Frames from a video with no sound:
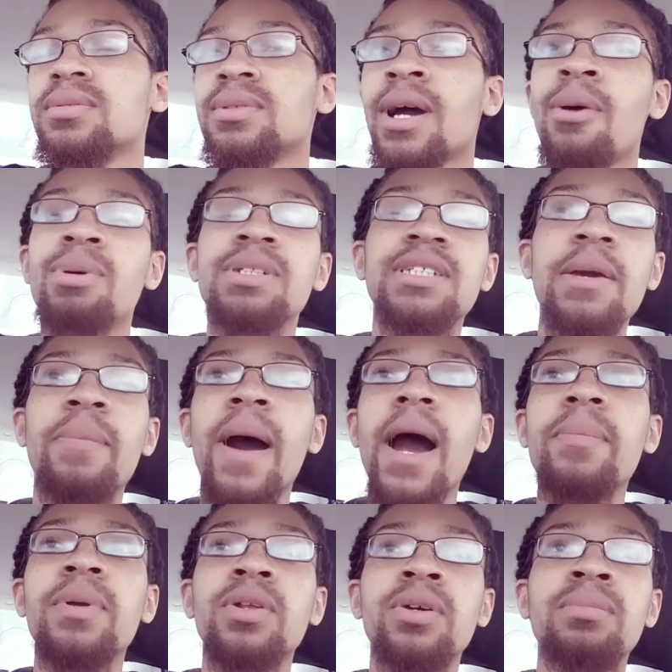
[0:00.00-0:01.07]
I wouldn't say
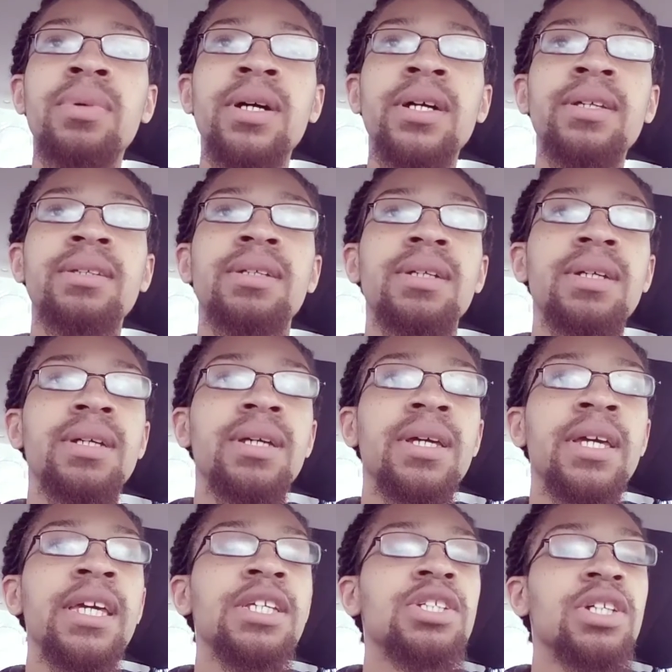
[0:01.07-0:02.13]
popular, but
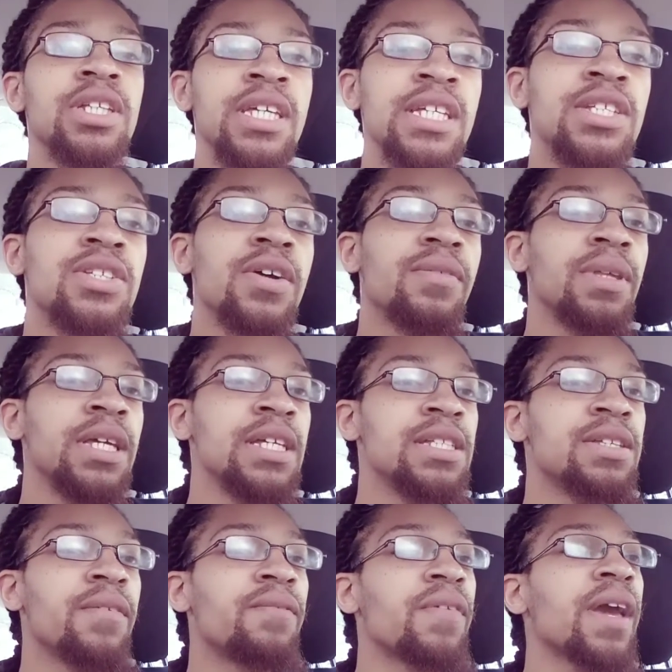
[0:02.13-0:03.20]
he's
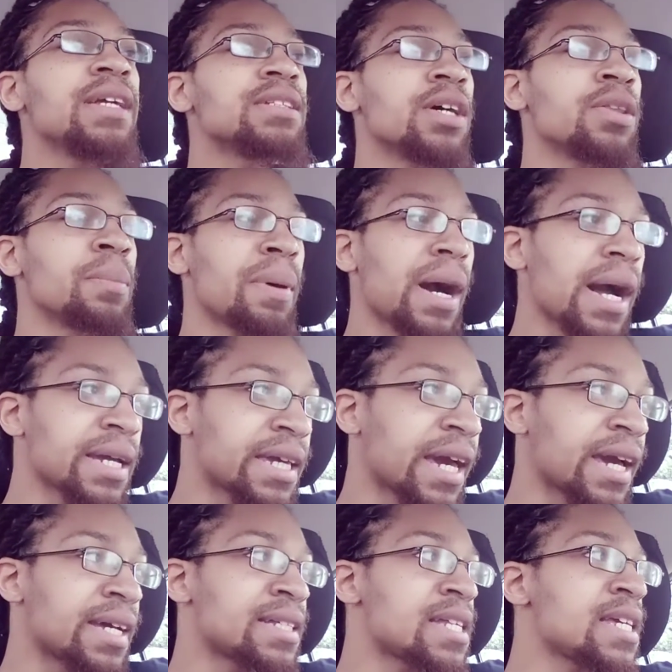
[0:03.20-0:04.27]
the face of the
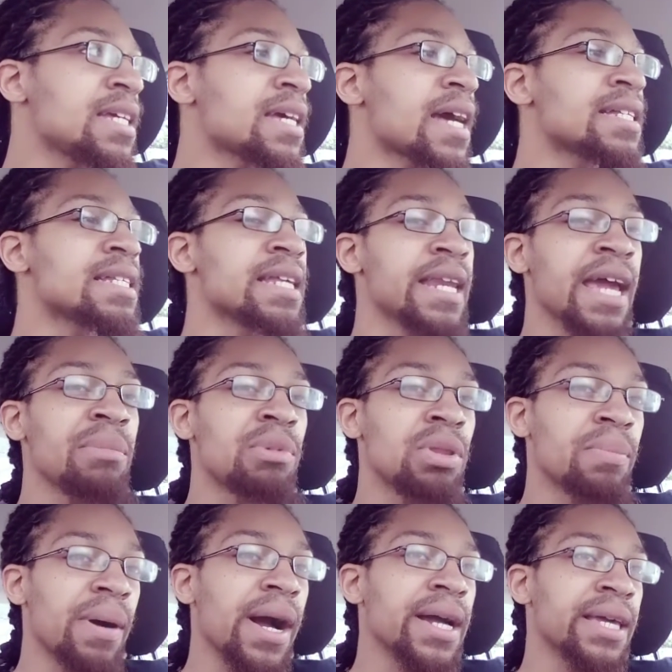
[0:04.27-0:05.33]
podcast. He has the name
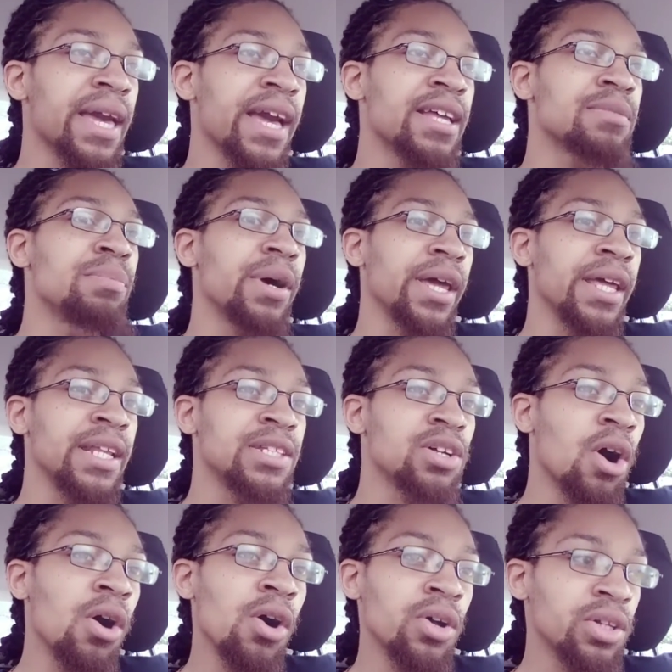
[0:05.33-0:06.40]
on the podcast, but it is
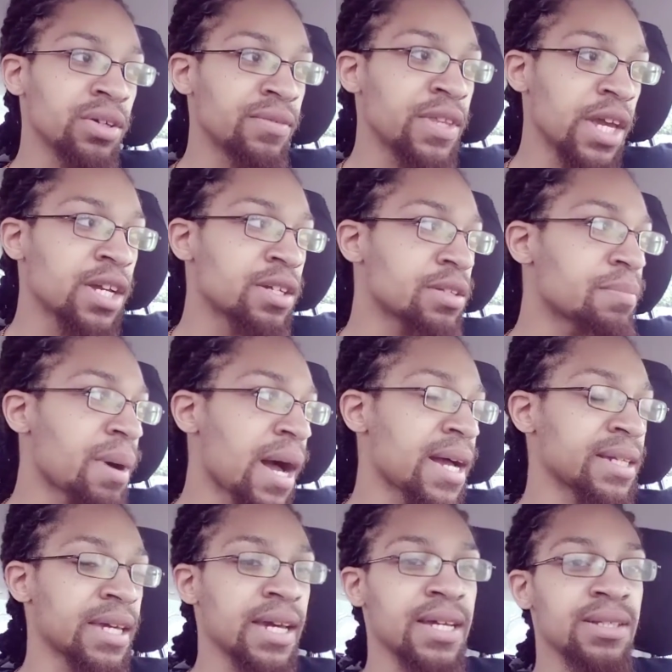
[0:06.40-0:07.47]
all of their
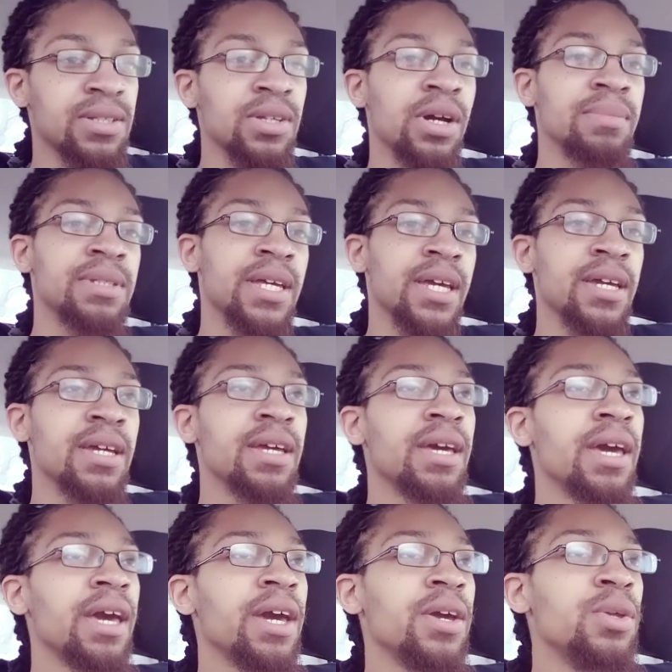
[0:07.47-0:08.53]
podcasts. You know what I'm saying?
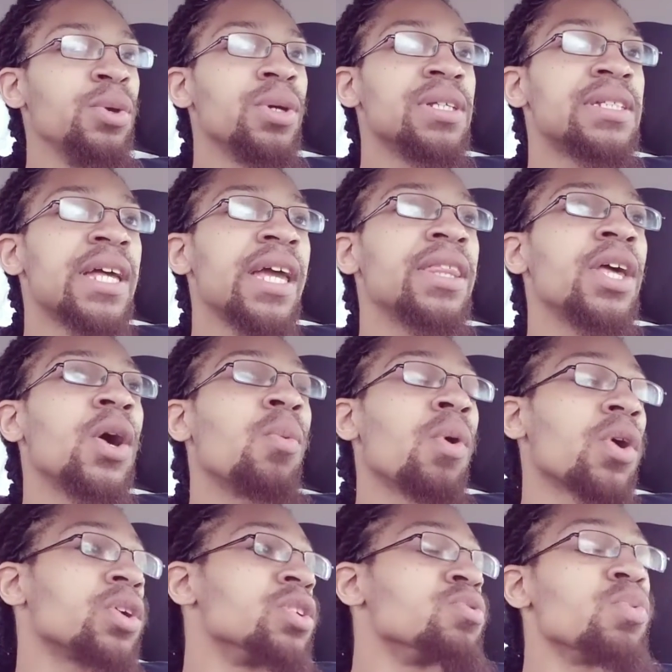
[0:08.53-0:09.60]
You can say they're
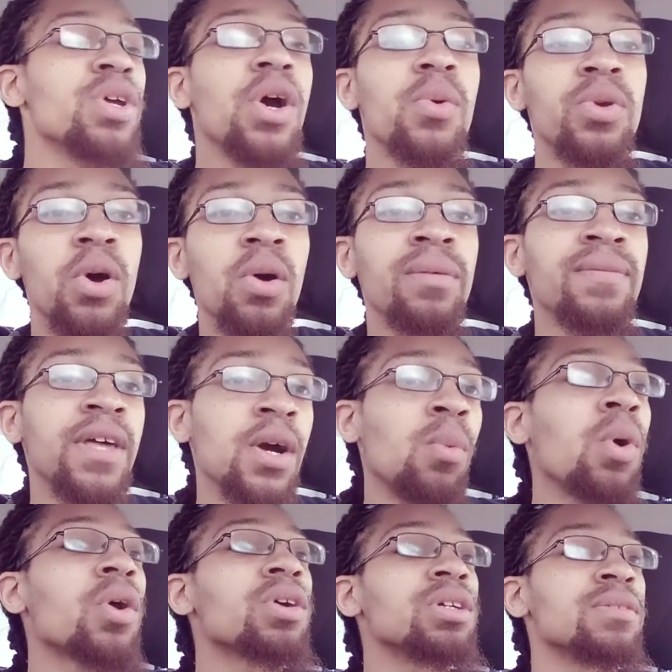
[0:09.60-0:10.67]
workers. We don't know if they're
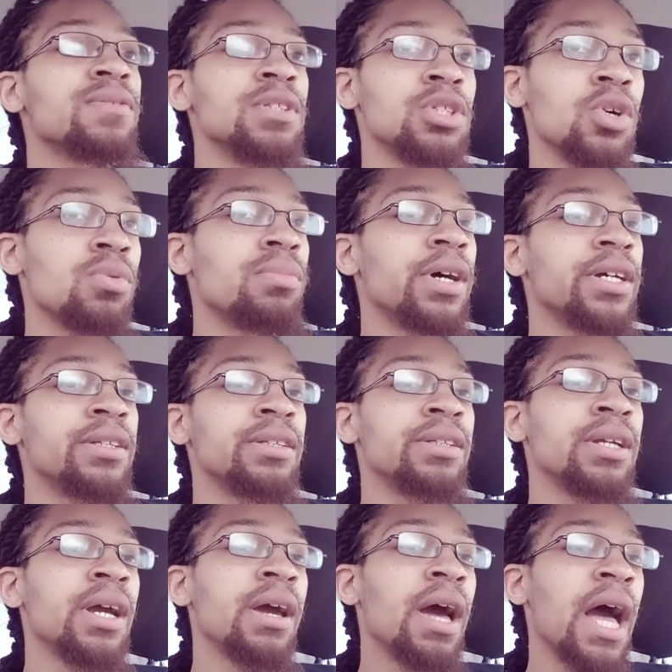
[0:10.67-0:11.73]
workers for Joe
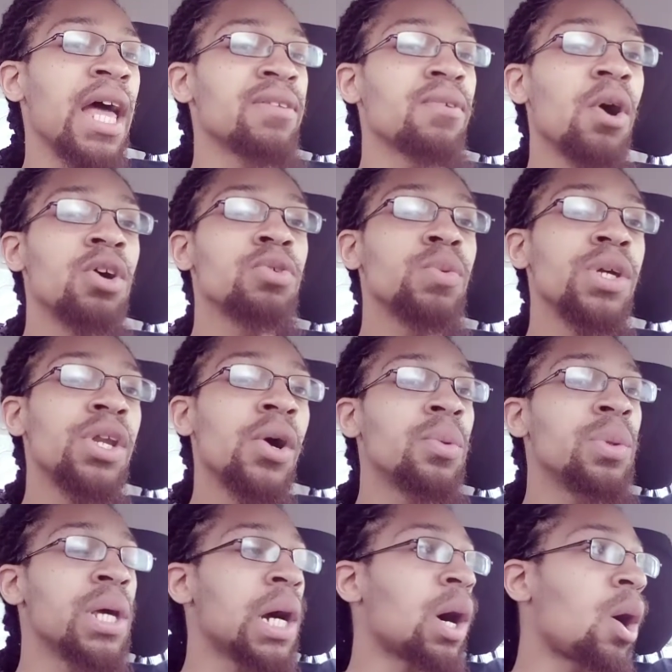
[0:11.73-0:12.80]
Budden. As far as we
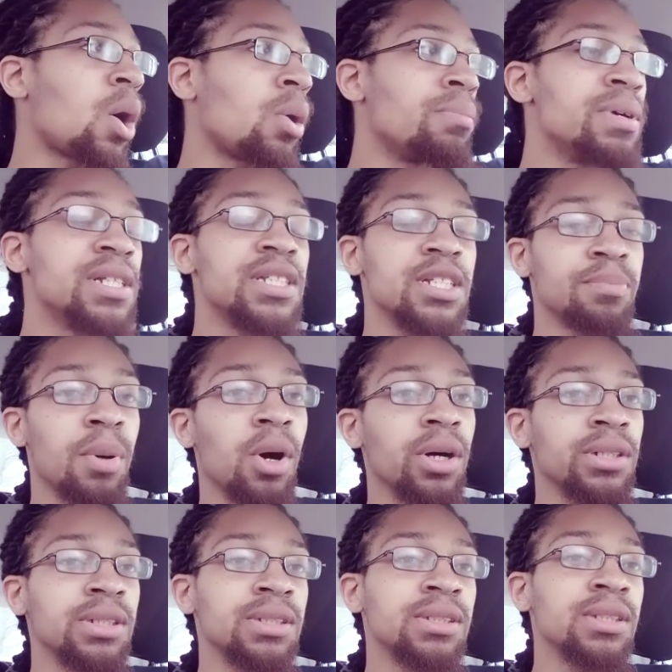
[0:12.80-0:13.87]
they're all business
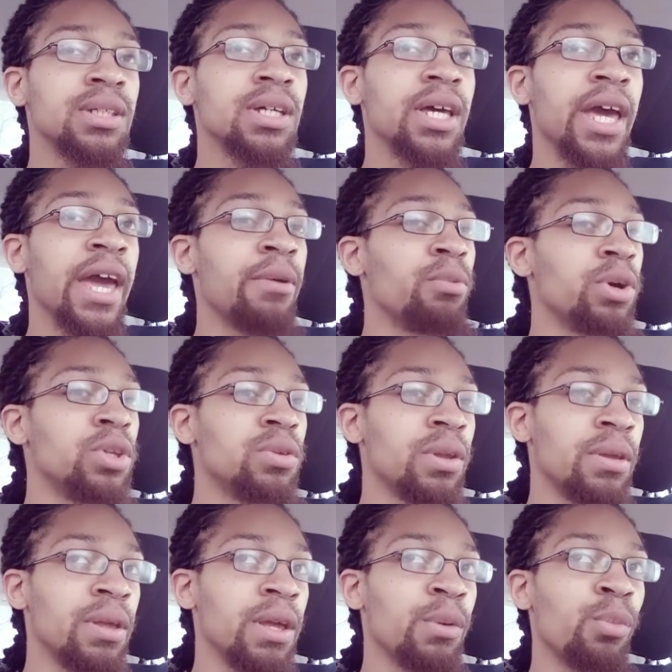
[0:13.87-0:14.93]
partners. And
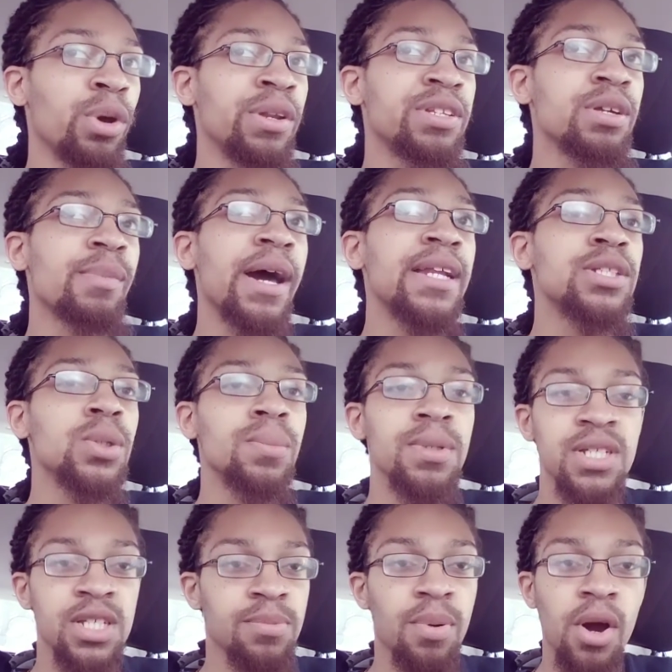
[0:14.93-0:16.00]
when somebody's your
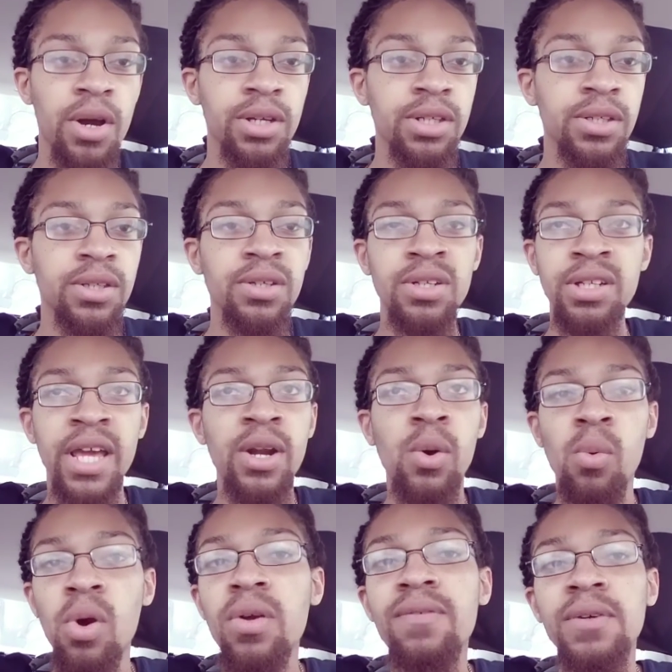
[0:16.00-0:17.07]
business partner, they
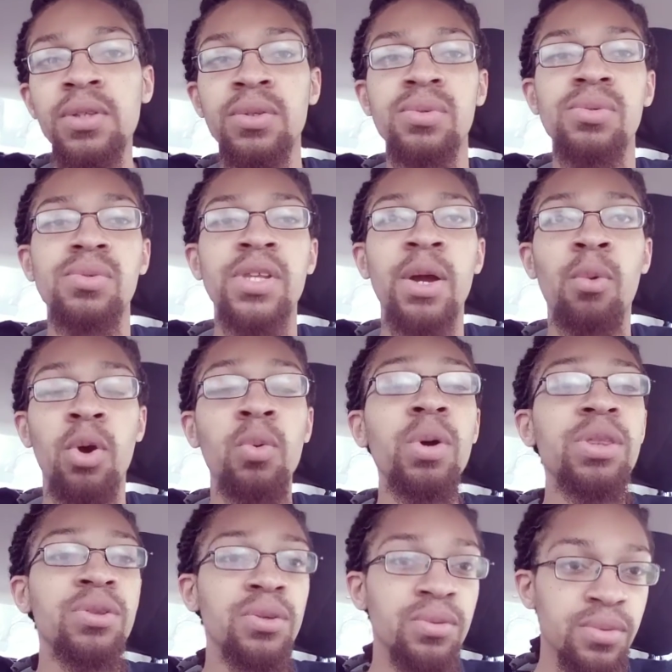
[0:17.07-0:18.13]
don't work for you. They work
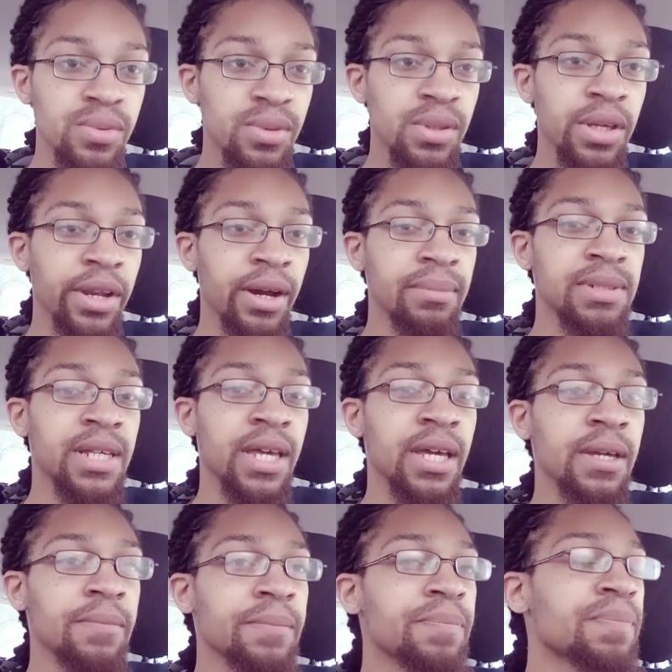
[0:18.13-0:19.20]
with you. You know what I'm saying?